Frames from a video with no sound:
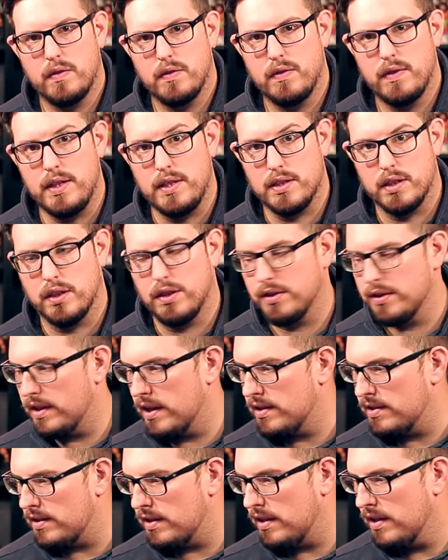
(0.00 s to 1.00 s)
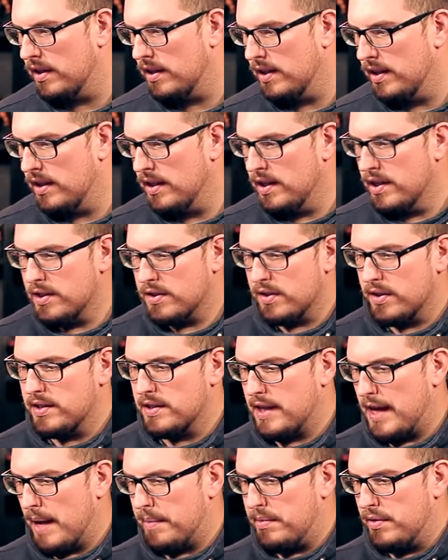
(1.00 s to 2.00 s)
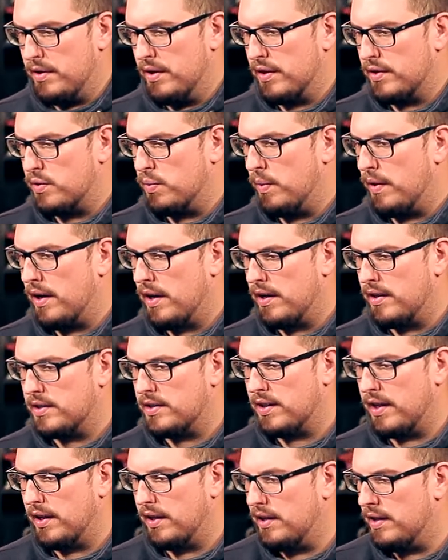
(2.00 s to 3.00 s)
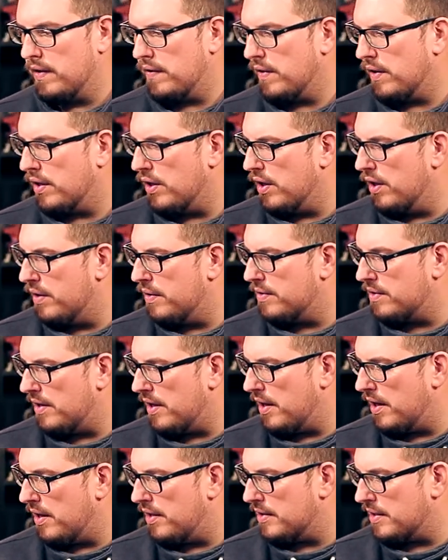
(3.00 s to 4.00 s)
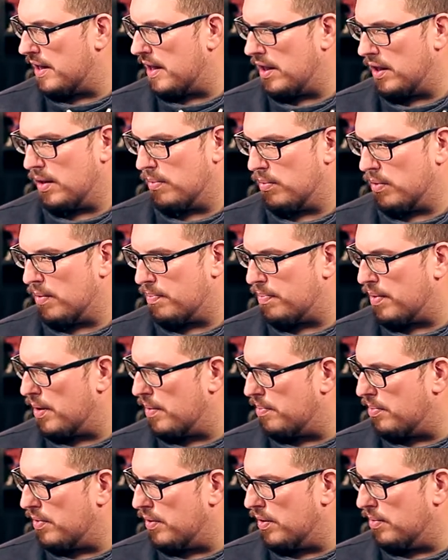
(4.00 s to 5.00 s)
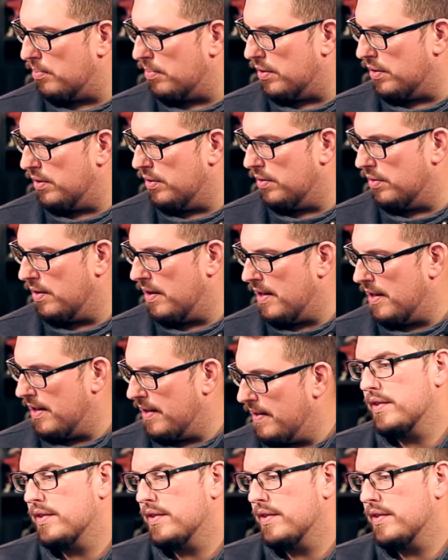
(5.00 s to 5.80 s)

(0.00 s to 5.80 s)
He's a little dusty. So this Captain Hook's wearing slightly different clothes there. He's got a little more purple and blue.